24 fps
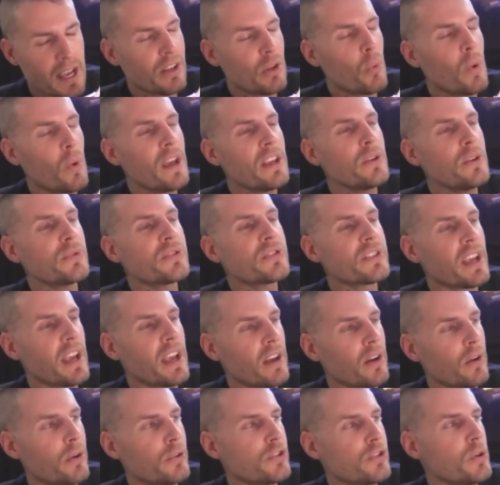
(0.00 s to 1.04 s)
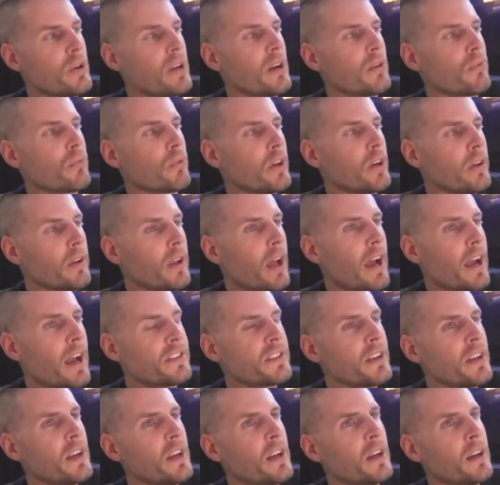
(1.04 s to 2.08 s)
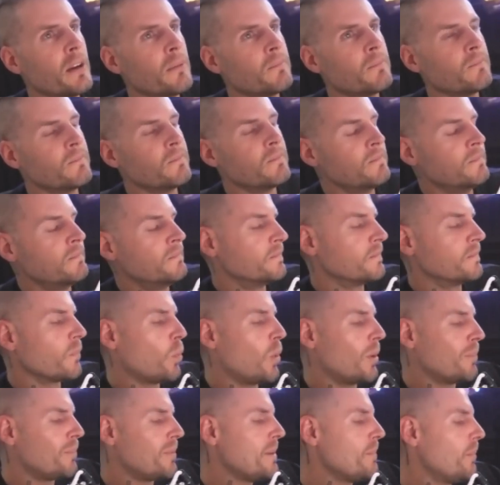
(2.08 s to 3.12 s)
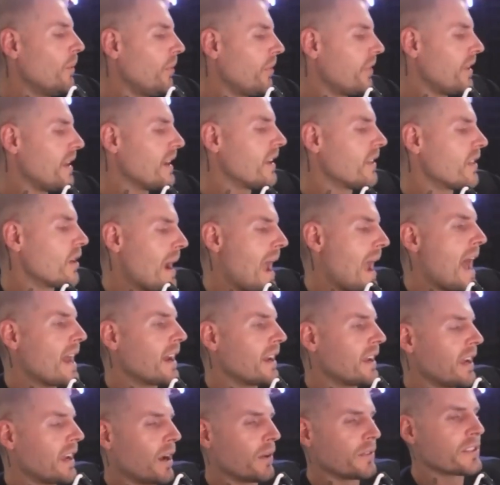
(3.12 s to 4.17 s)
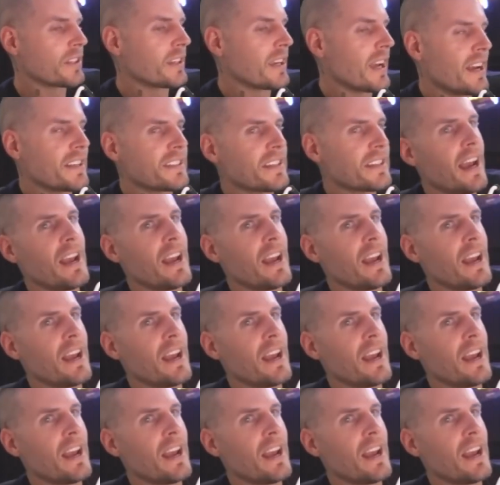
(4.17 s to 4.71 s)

And the way you scale is you need to realize what people think in their ad accounts. And guys, I